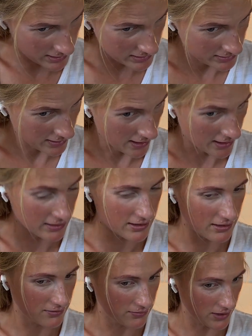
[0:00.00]
is kind
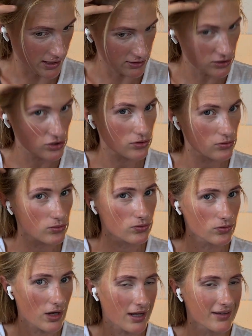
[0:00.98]
of like,
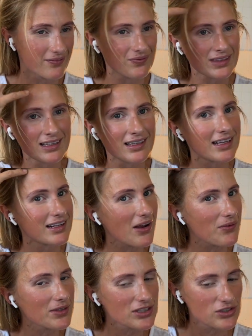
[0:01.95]
not
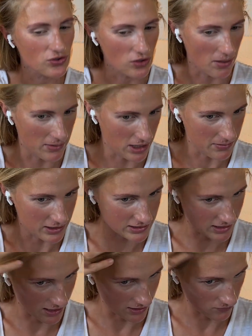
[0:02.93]
really strawberry, but it's
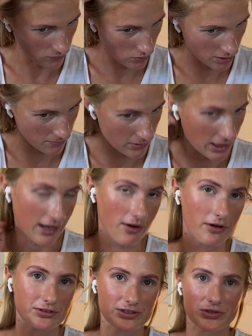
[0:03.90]
kind of warm. But I
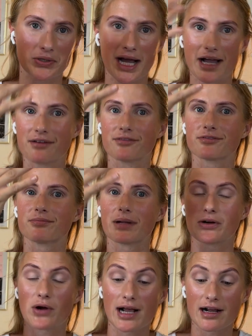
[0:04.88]
also have
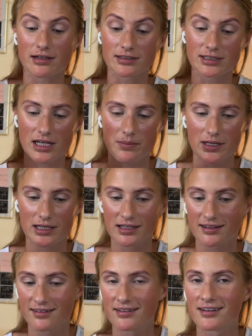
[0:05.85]
gray hairs coming
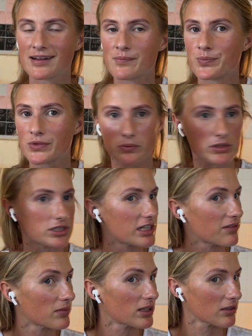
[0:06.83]
in, which
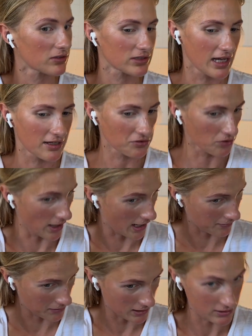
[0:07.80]
give me those natural
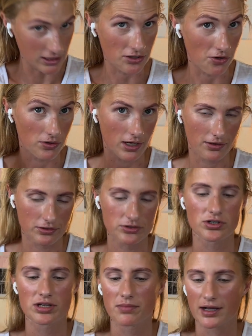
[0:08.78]
highlights. I don't color color
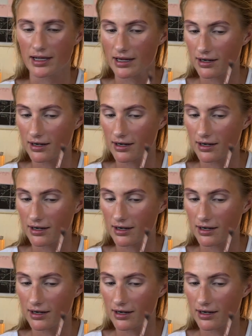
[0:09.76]
treat my hair